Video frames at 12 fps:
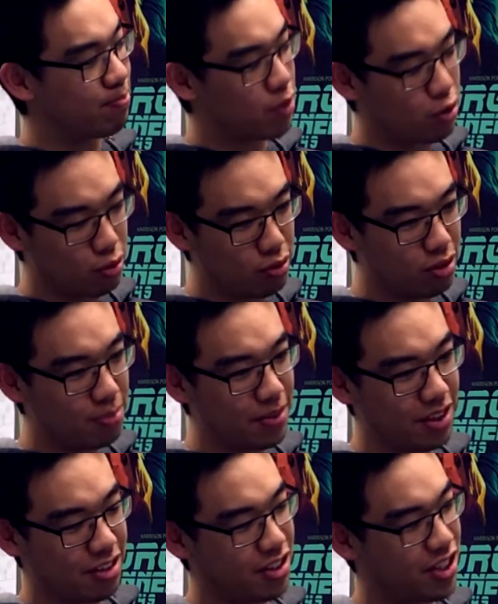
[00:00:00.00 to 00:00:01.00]
cool,
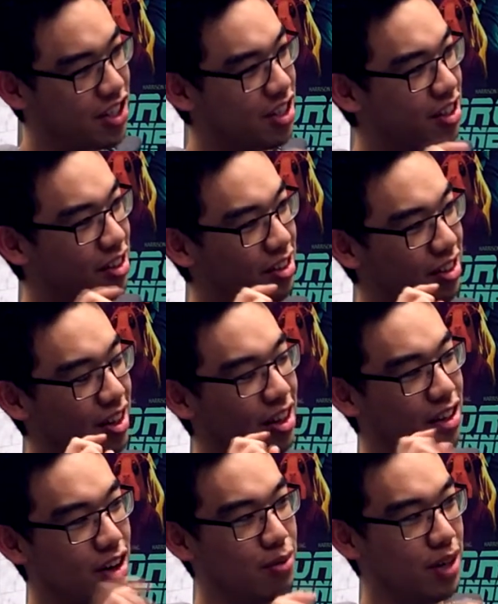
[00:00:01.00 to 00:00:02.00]
but there's still a
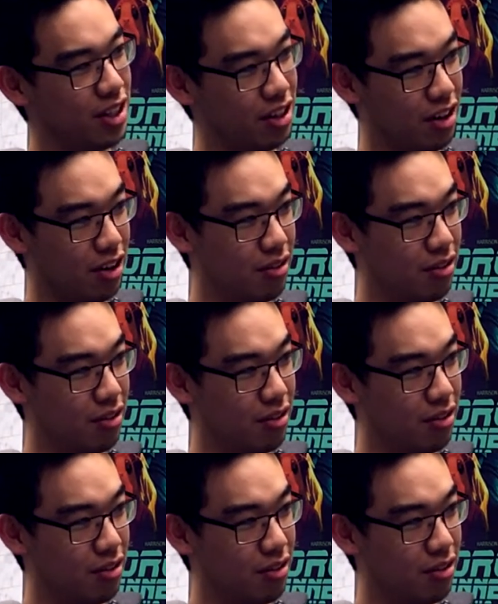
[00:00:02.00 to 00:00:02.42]
long way to go.